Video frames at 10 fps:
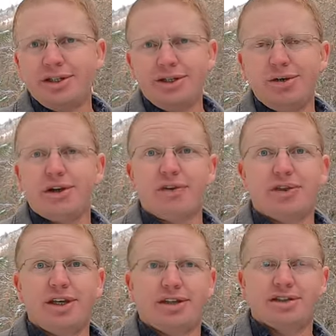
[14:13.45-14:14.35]
You do
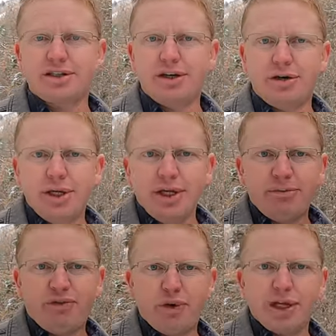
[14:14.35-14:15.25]
different things. So
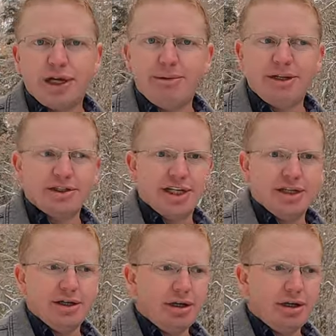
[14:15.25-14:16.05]
before you comment and say,